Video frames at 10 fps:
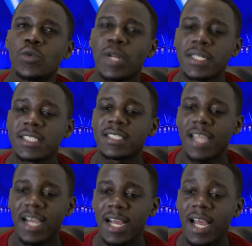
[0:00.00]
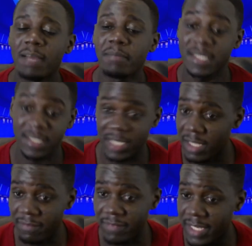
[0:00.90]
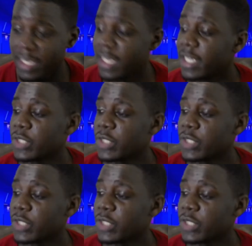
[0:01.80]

Granit Xhaka, but he's leaving.